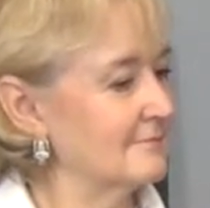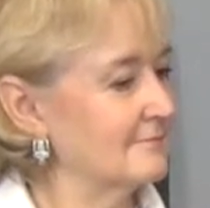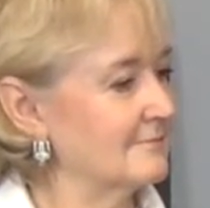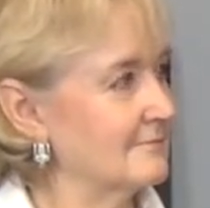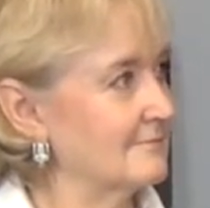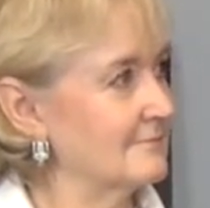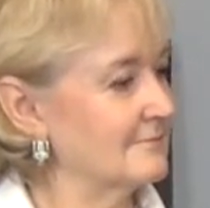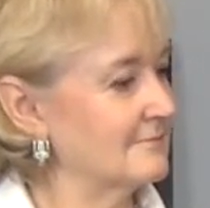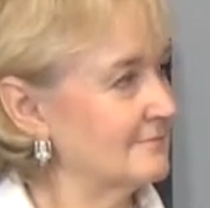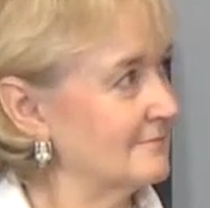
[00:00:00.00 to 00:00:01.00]

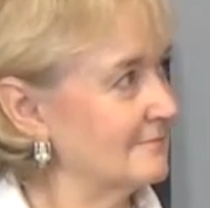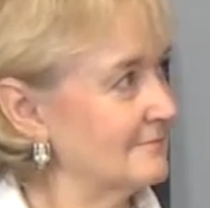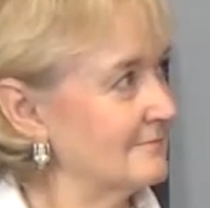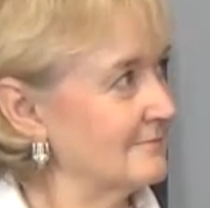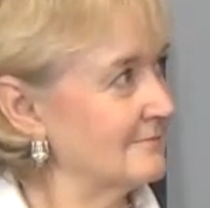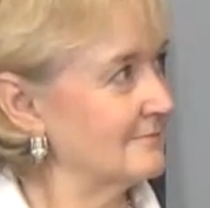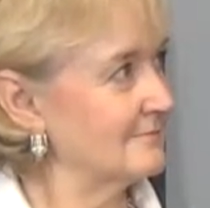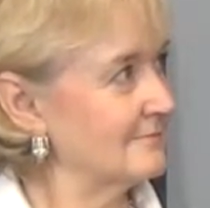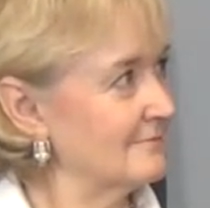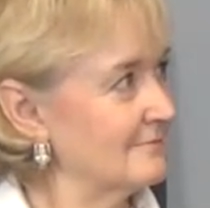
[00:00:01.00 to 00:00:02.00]

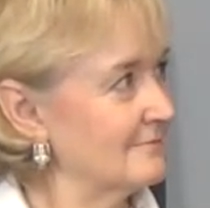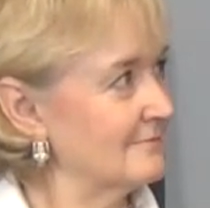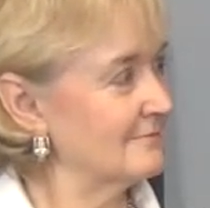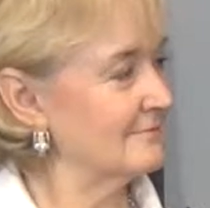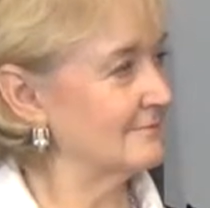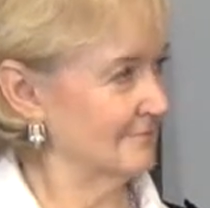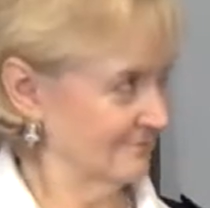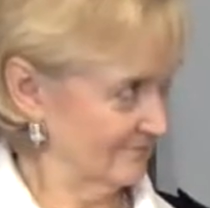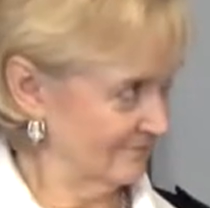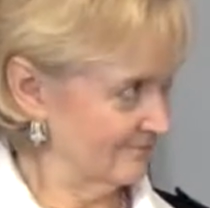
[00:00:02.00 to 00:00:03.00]

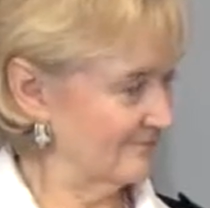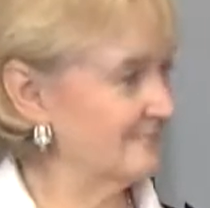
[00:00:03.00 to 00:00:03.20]
(silent)